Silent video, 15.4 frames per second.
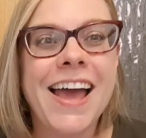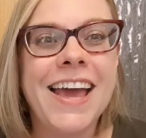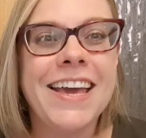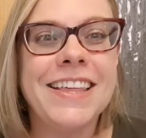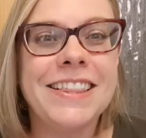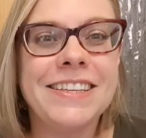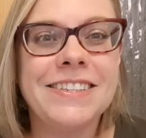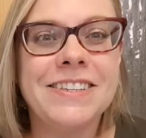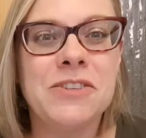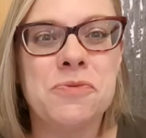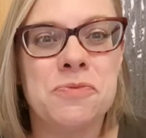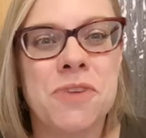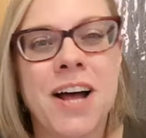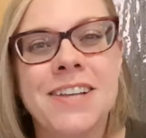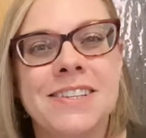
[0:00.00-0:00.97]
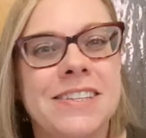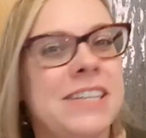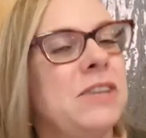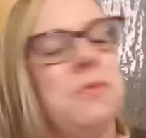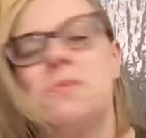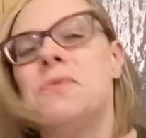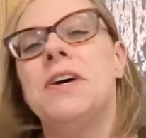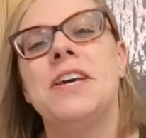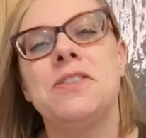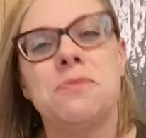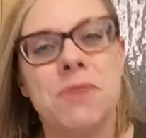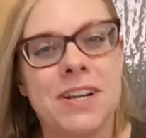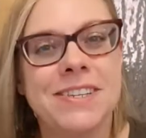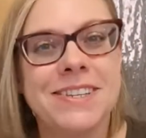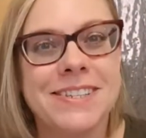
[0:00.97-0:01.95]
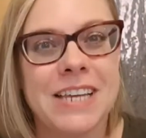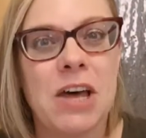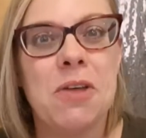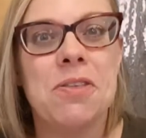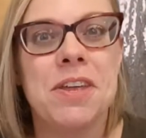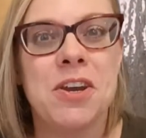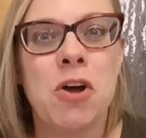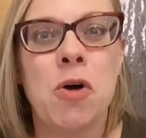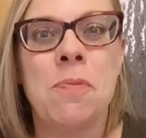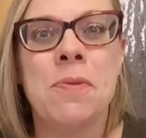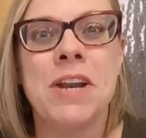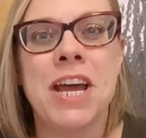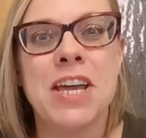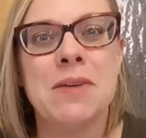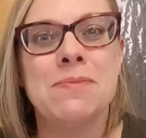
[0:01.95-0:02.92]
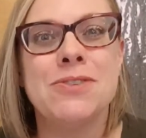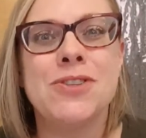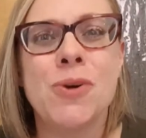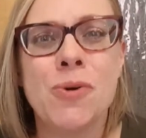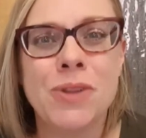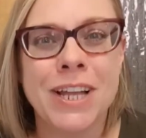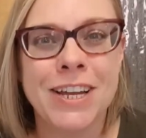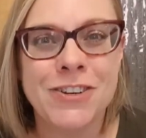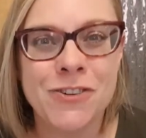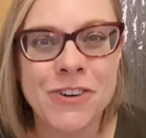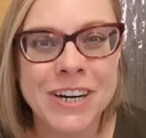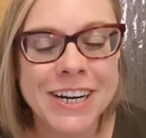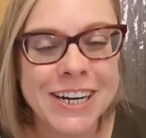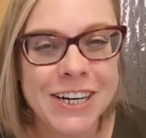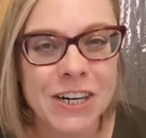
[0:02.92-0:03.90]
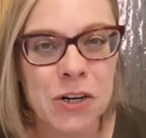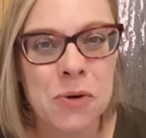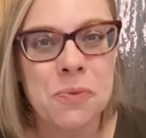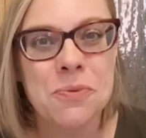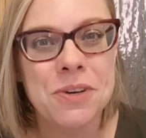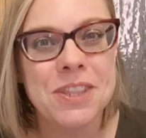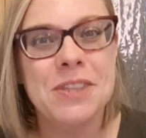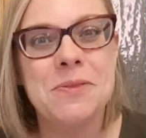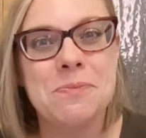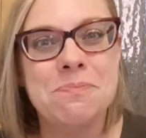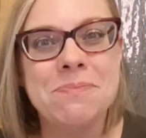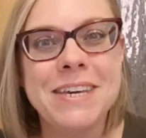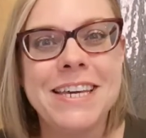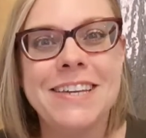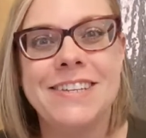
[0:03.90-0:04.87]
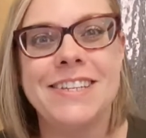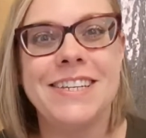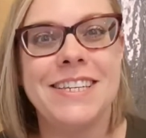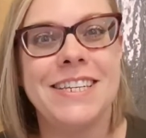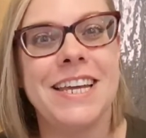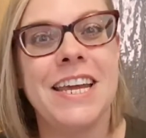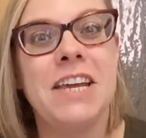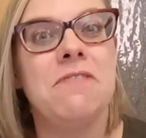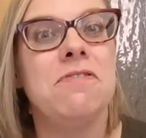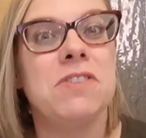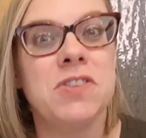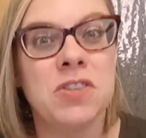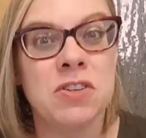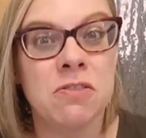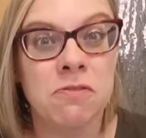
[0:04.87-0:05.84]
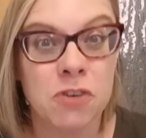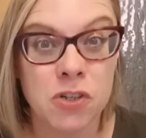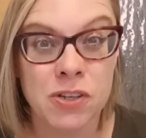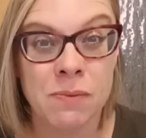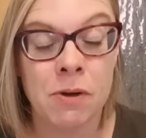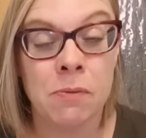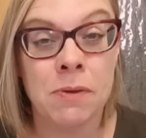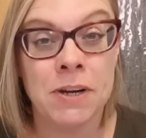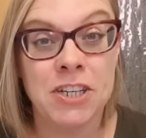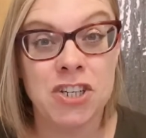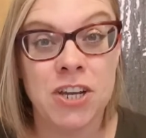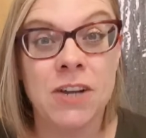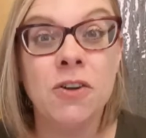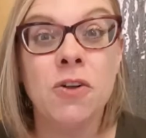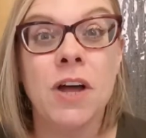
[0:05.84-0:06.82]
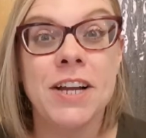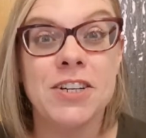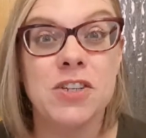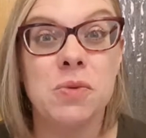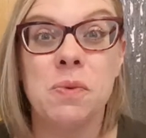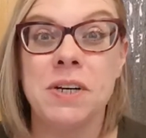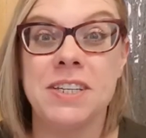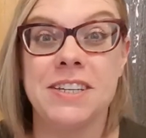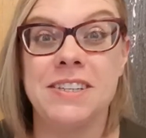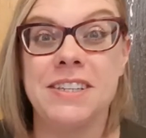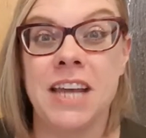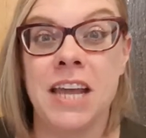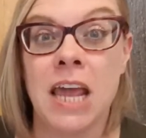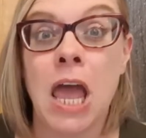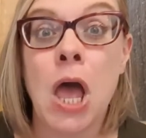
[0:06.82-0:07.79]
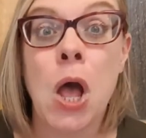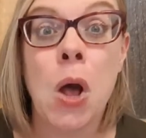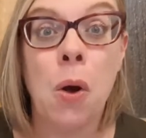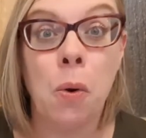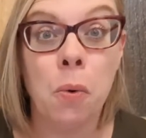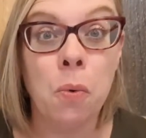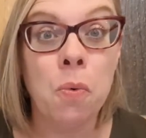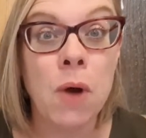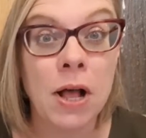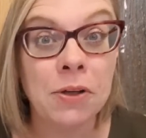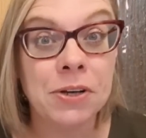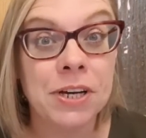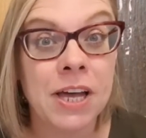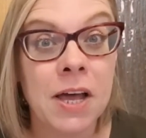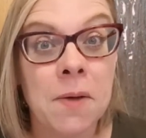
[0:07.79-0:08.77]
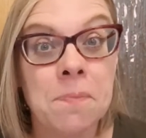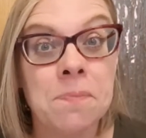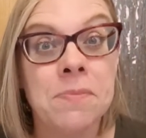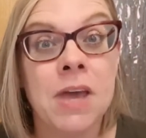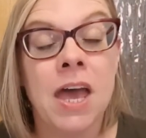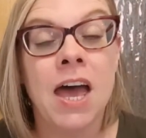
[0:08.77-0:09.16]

Hi, this is Rosalind with Rosalind's Health at Home, and I am so glad you are here with me today. If this is your first time on my channel, I just want to say welcome.